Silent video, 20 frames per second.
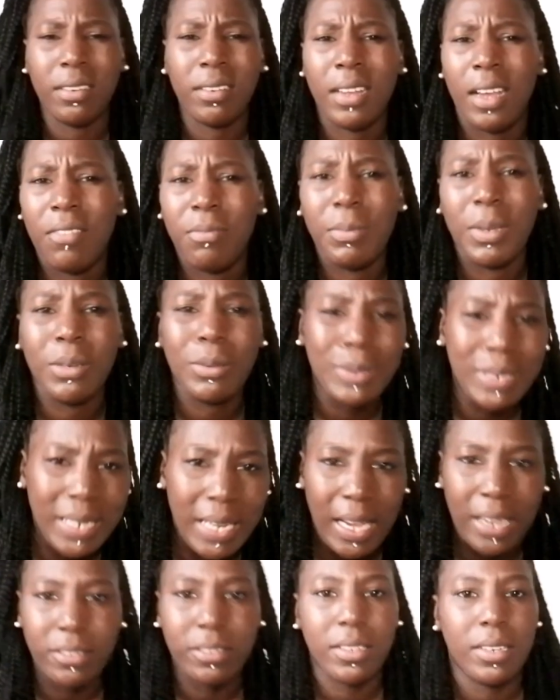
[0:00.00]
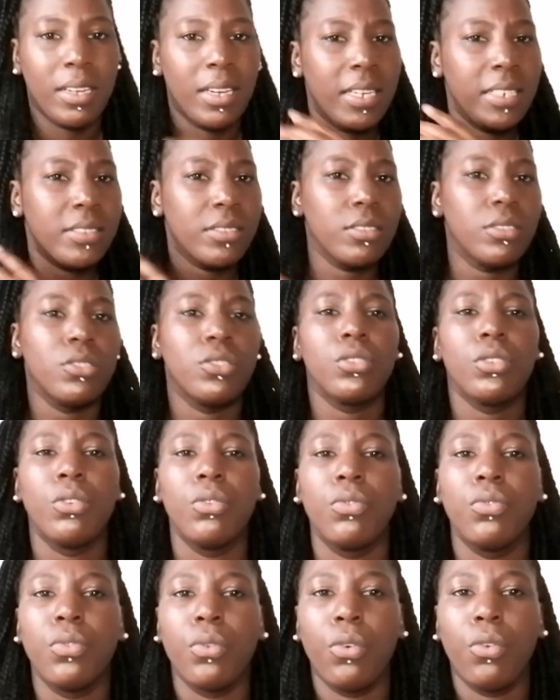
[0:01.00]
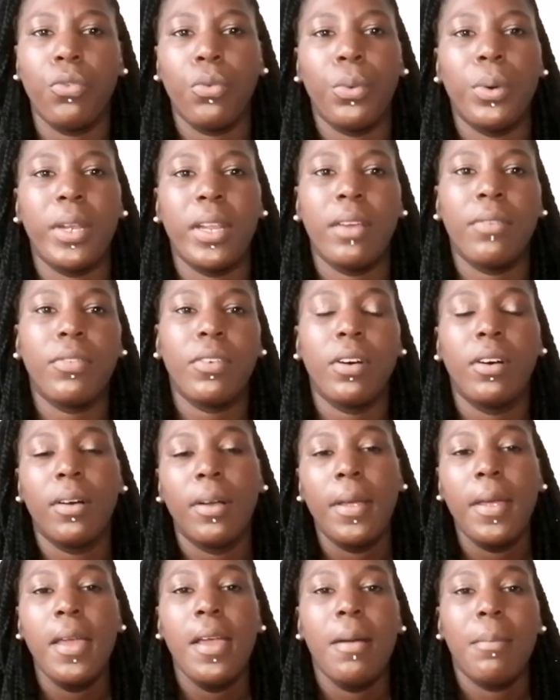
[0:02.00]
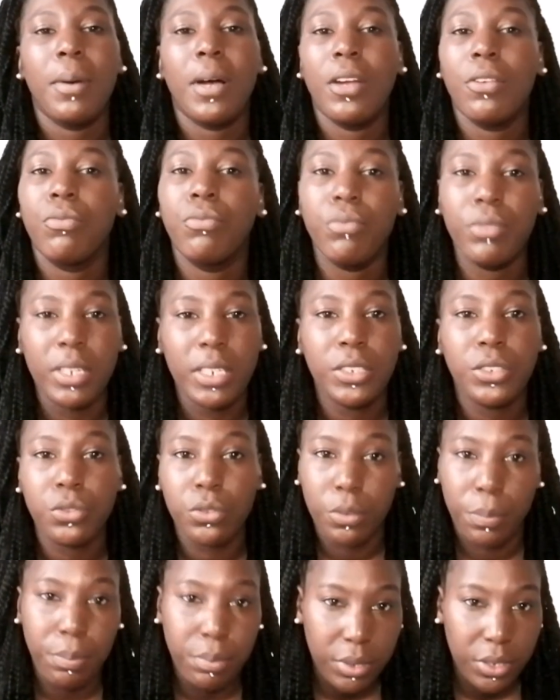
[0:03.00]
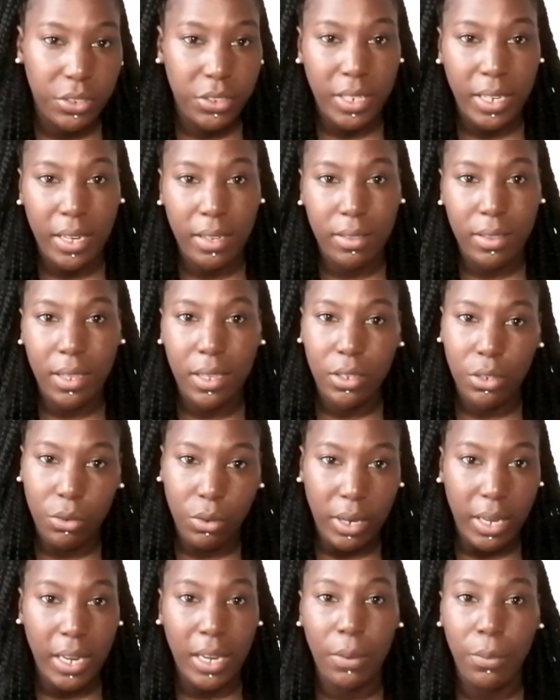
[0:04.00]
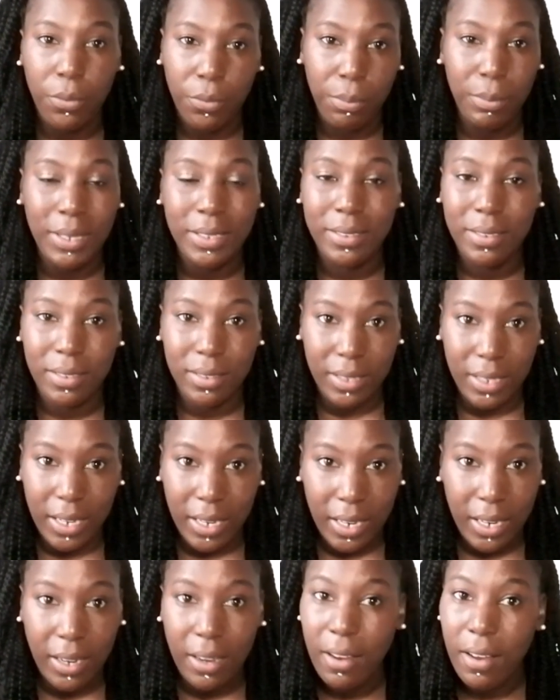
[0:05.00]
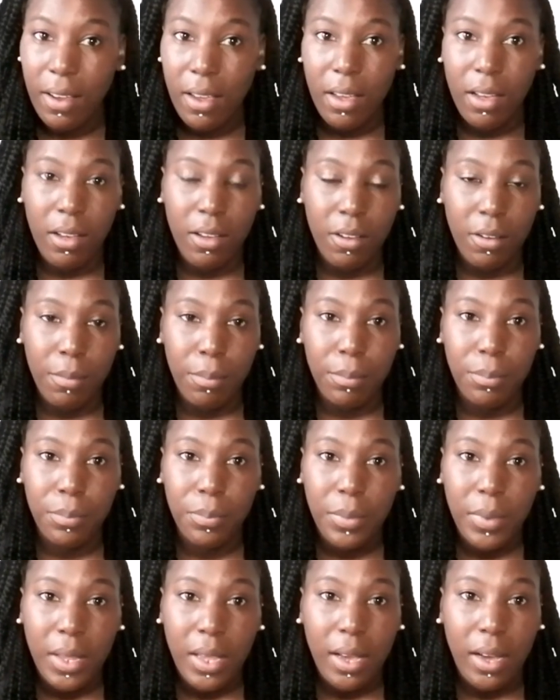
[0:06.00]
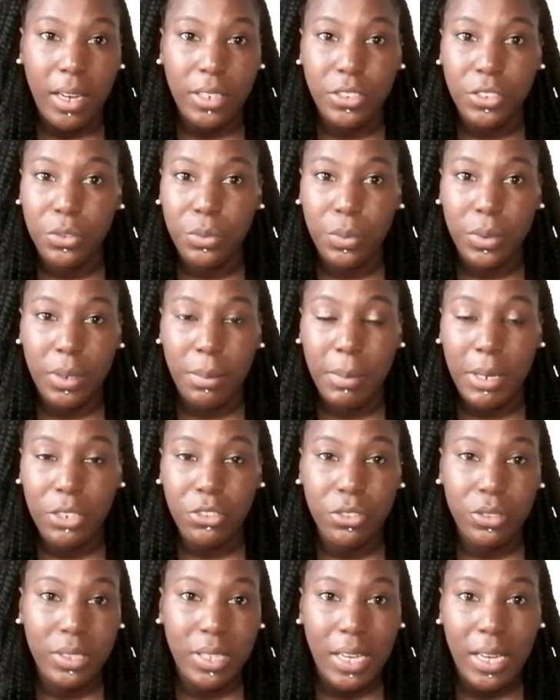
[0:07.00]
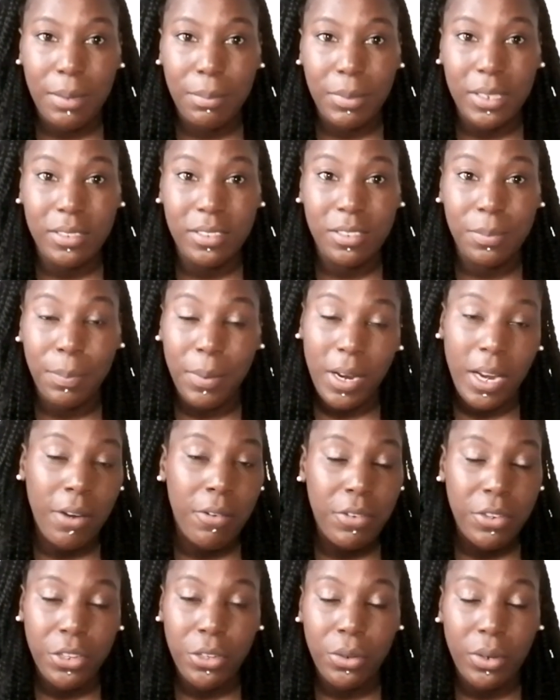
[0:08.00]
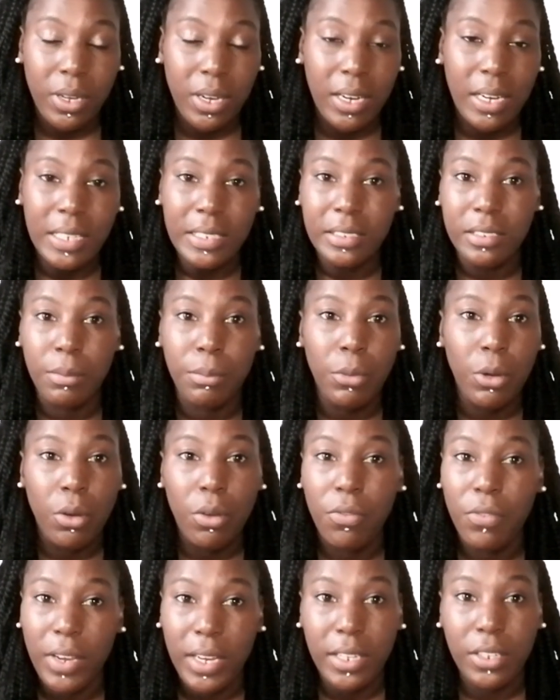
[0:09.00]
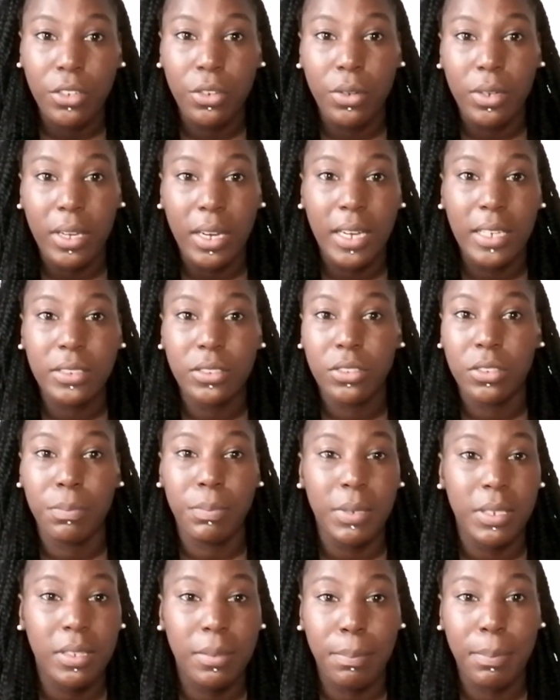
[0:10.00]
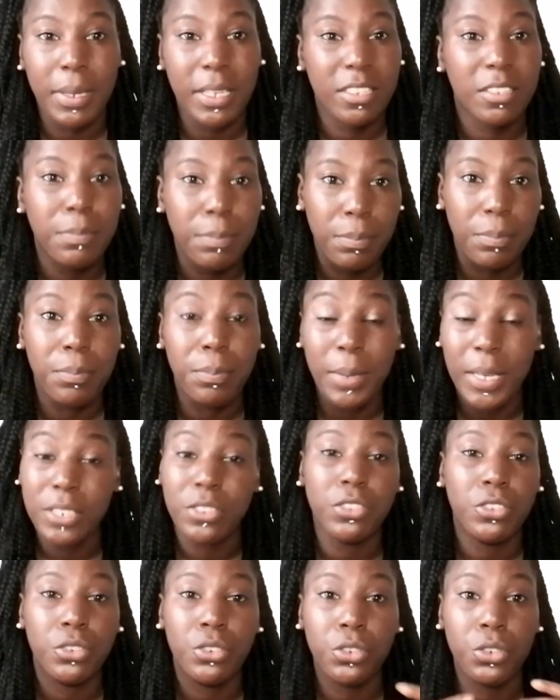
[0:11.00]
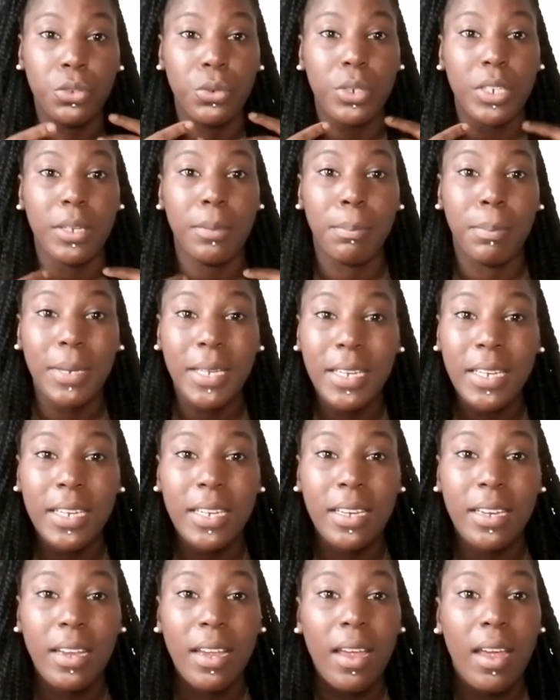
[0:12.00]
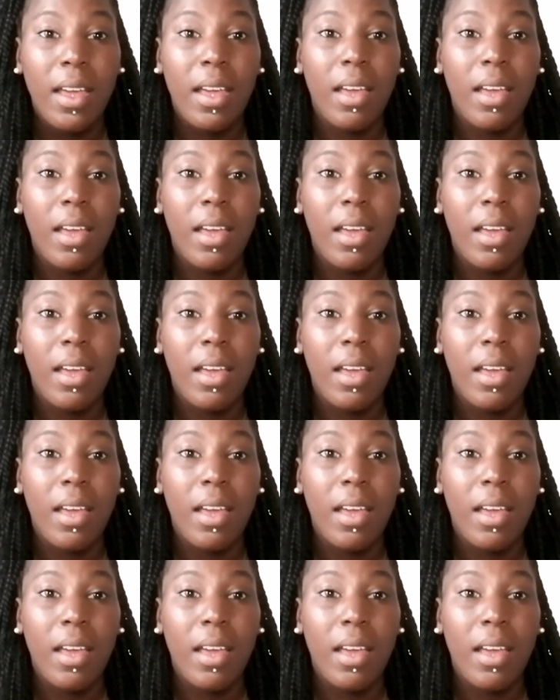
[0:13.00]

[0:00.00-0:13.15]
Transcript: I'll have my little catch lines and so forth, whatever. But I really do appreciate that you're here with me today. I just want to make sure that I'm inspiring you guys and motivating you guys to be the best you can be.